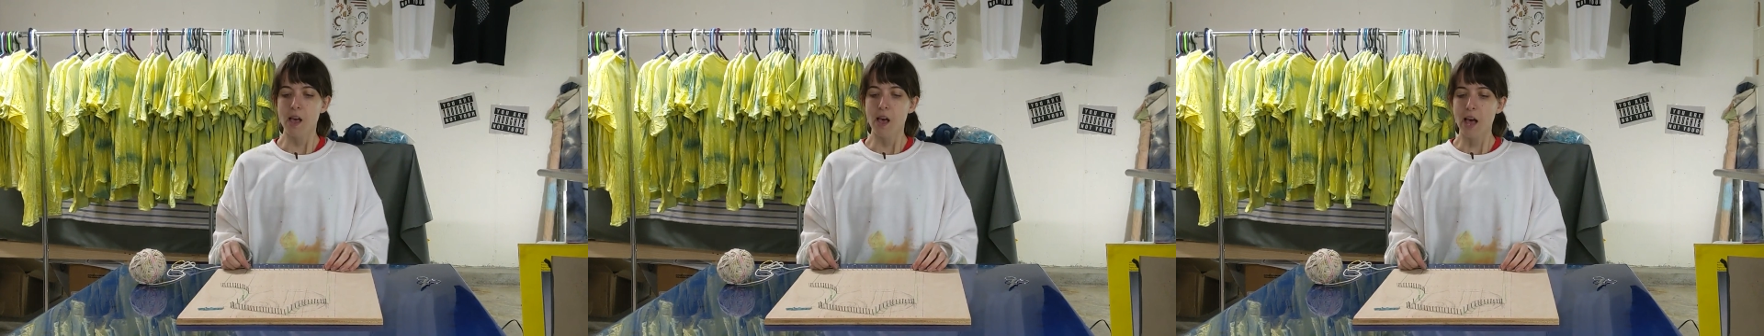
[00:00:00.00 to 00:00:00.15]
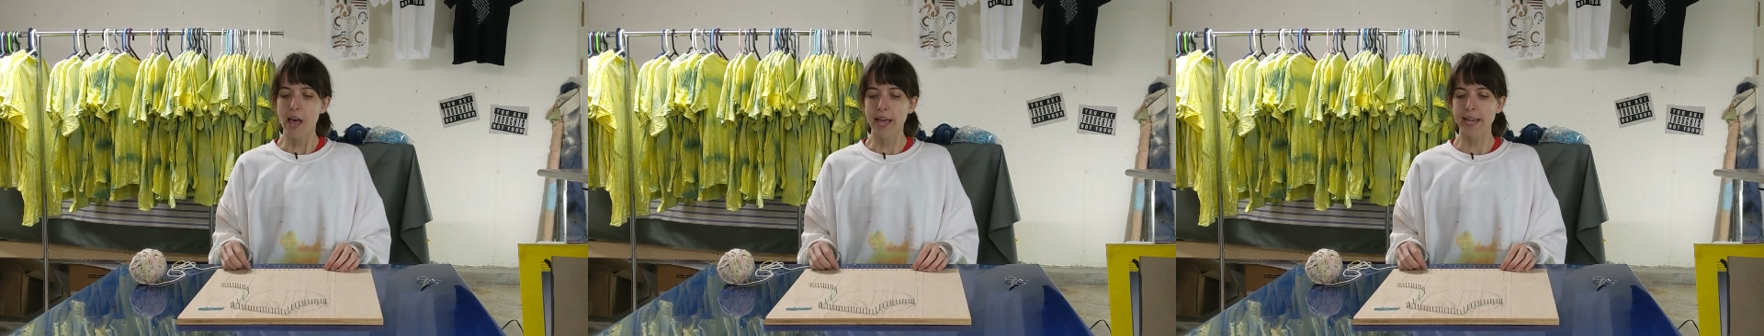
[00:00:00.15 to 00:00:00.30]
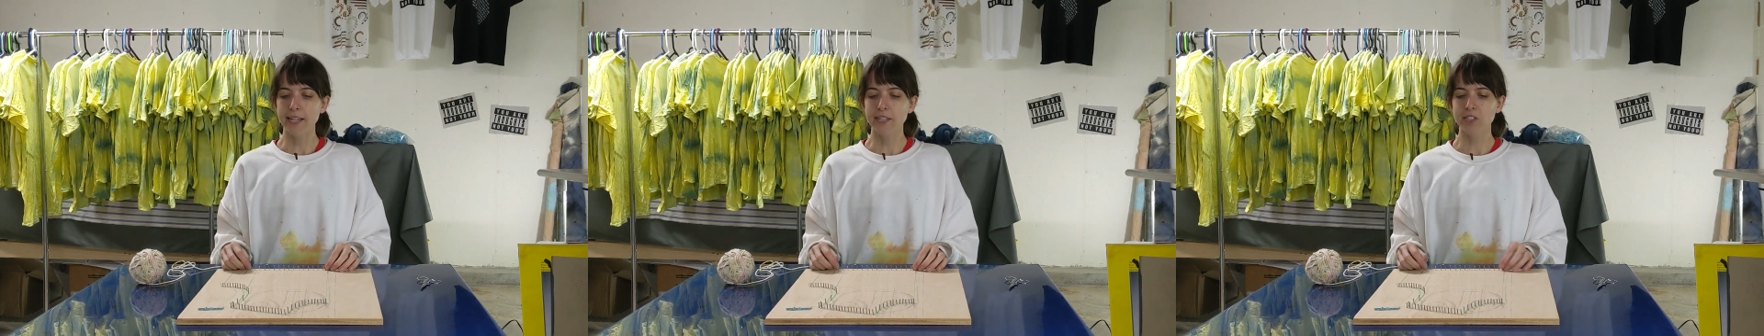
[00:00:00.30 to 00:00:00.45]

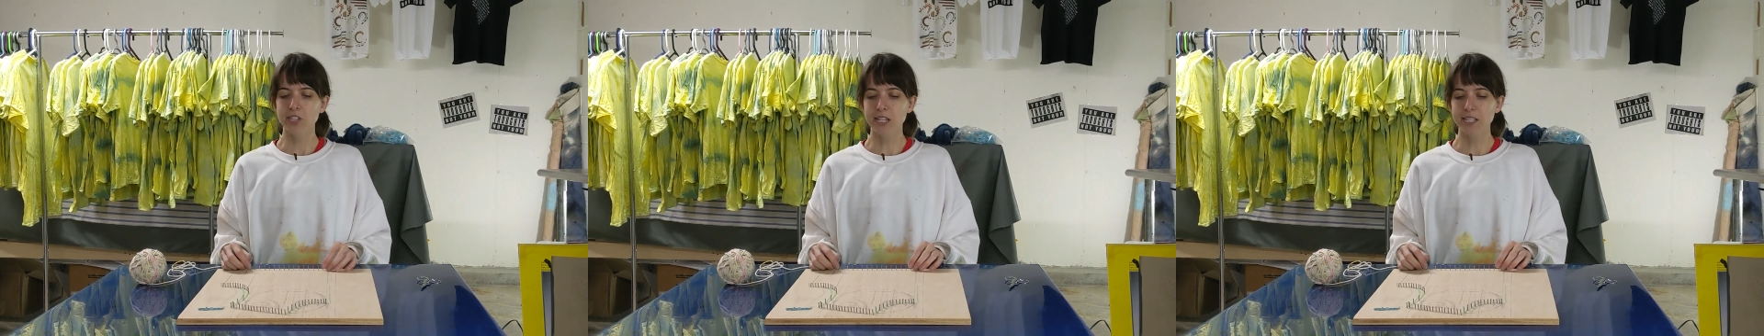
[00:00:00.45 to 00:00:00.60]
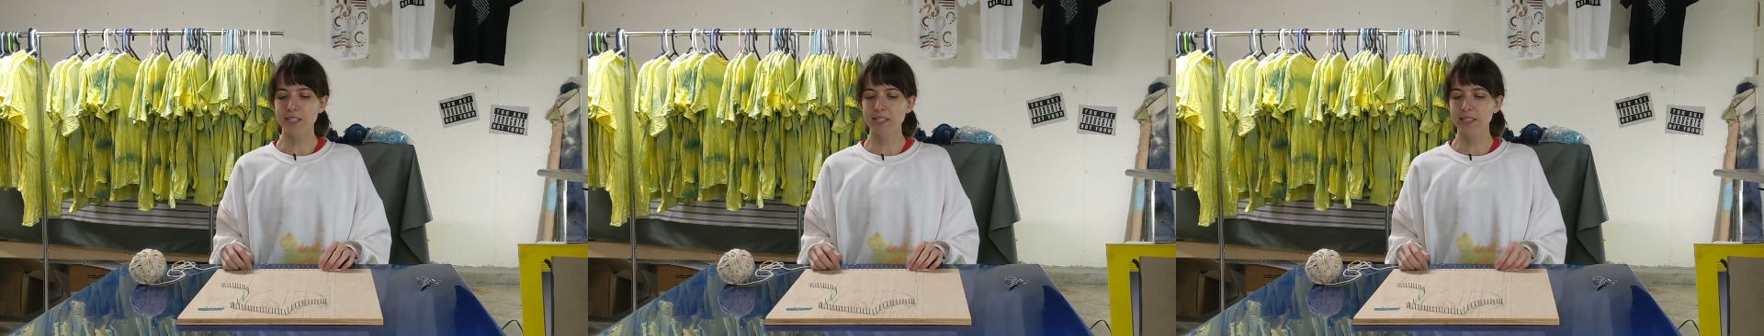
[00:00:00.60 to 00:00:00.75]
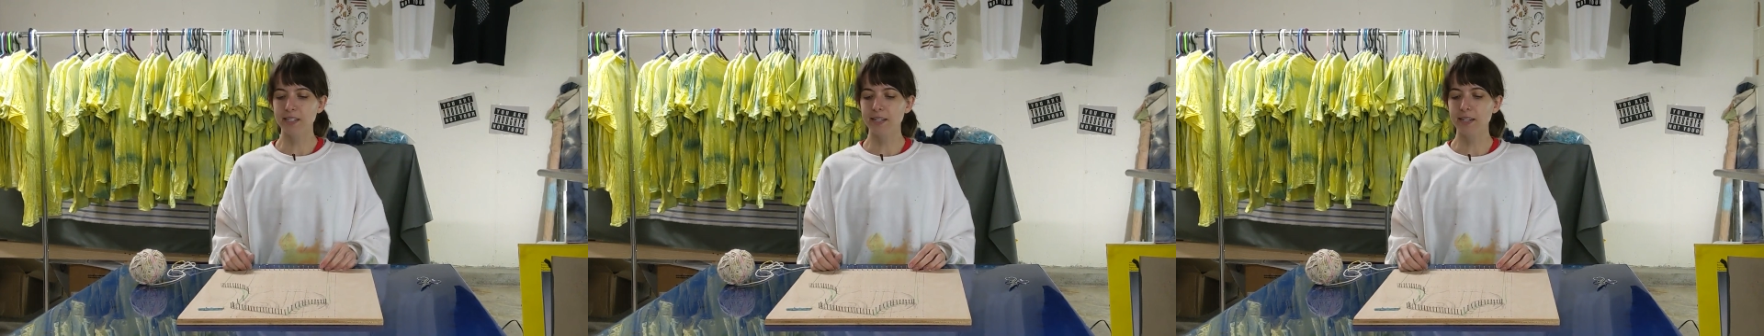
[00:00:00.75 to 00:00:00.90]
I
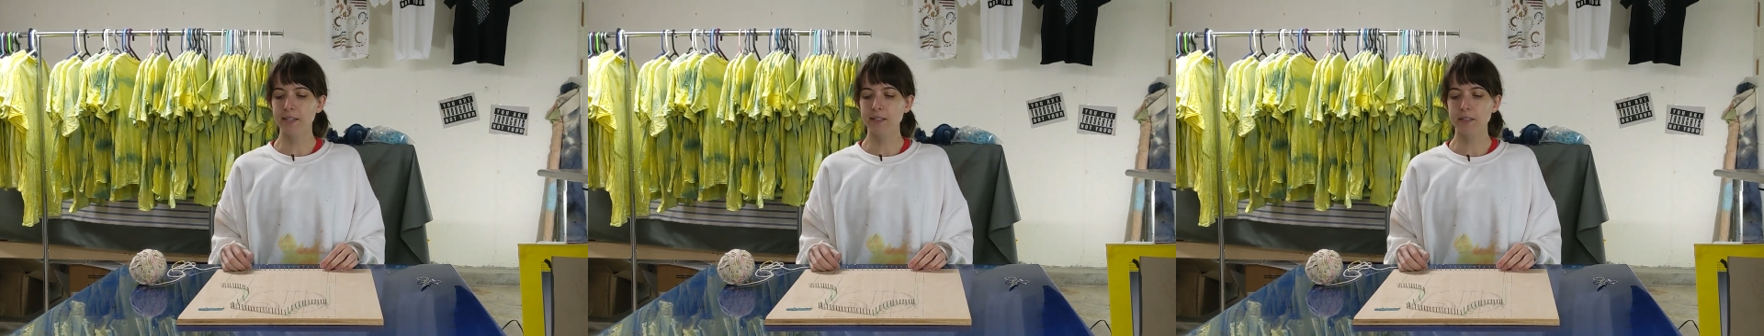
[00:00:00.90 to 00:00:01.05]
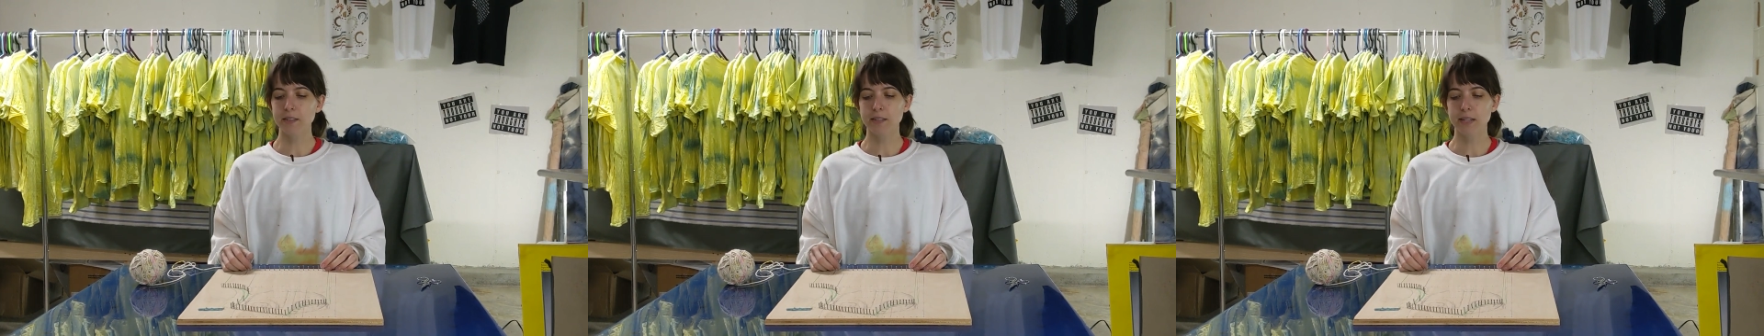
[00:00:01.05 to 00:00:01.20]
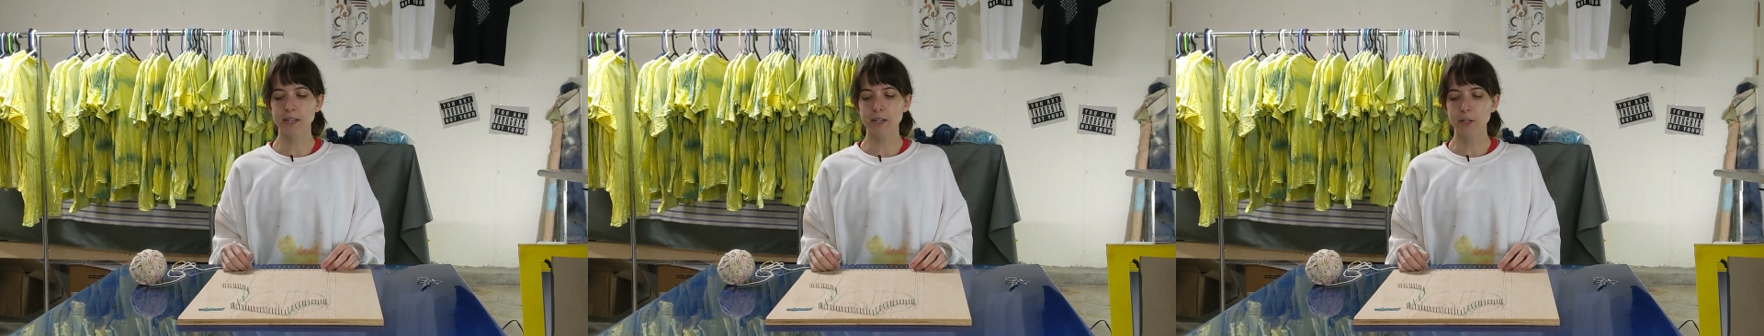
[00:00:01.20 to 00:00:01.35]
adjusted it a
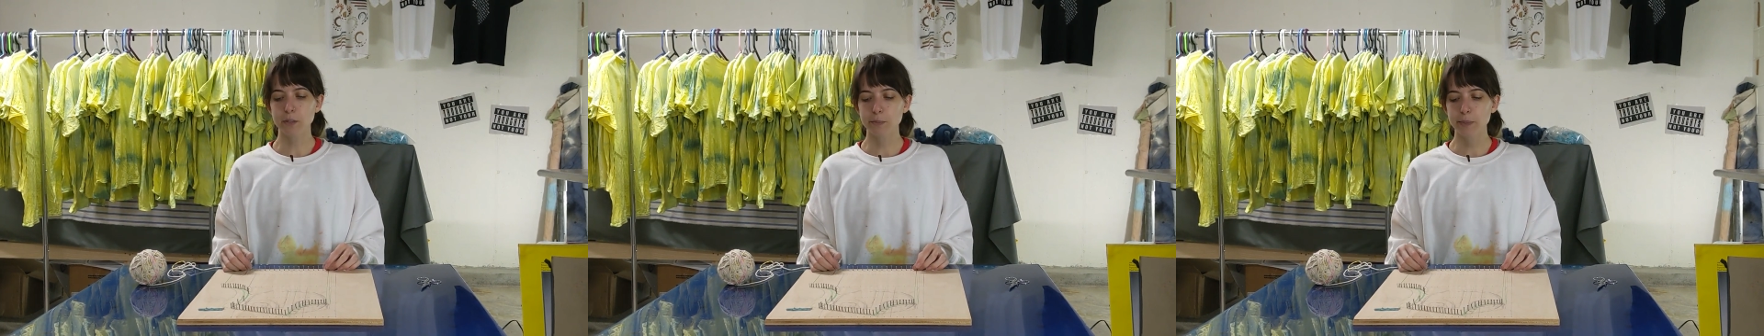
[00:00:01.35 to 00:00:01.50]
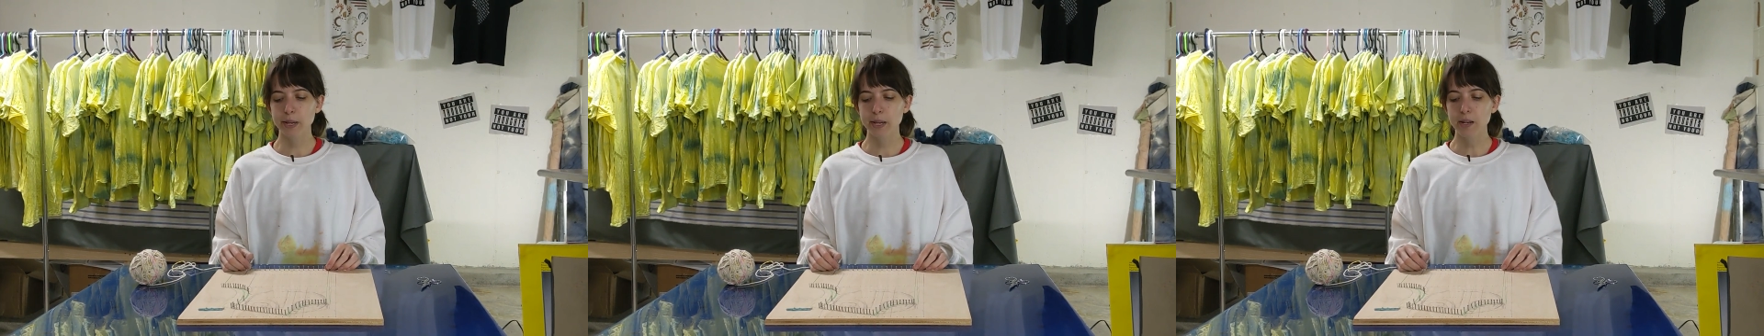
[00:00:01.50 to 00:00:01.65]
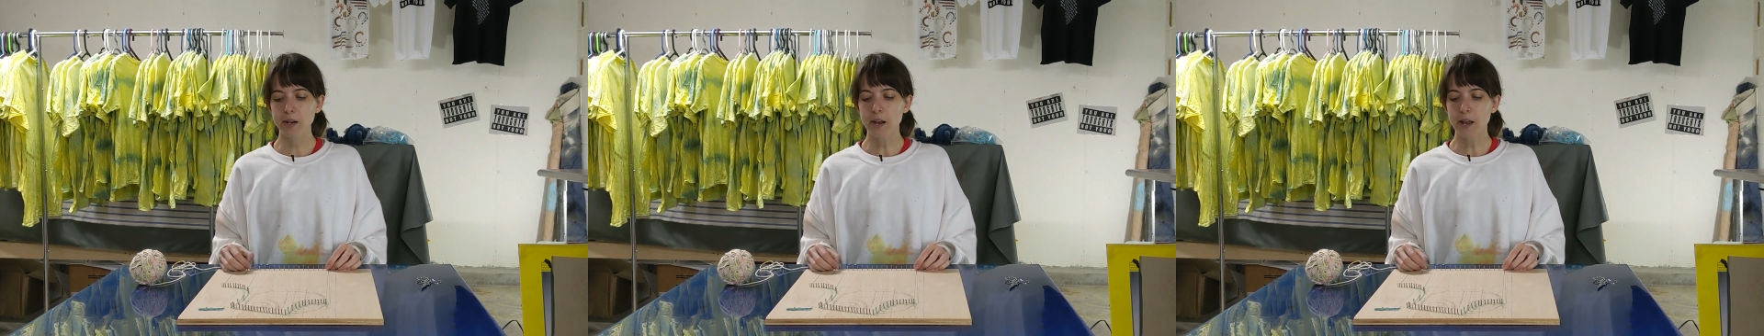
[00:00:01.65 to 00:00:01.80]
little
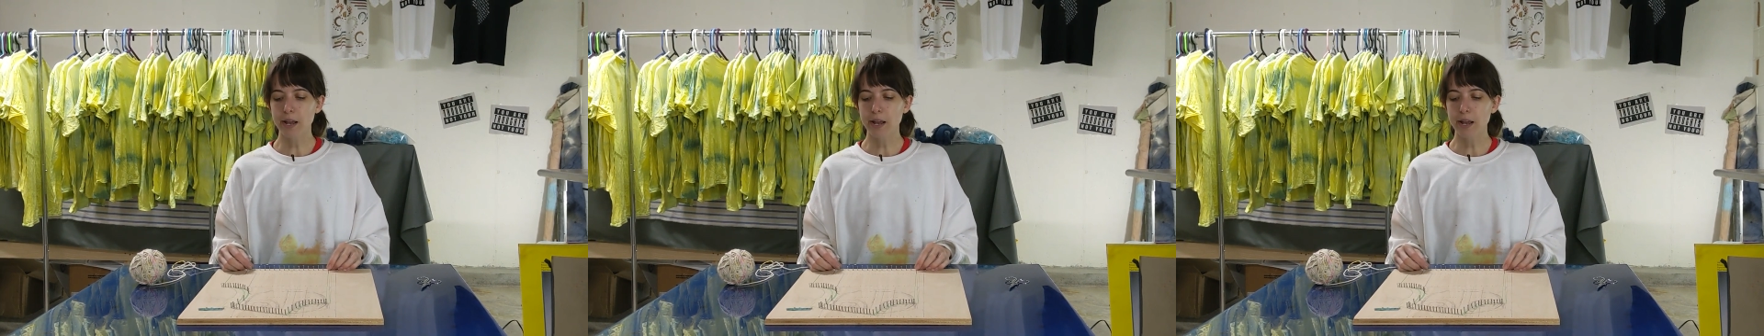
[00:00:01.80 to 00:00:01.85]
bit.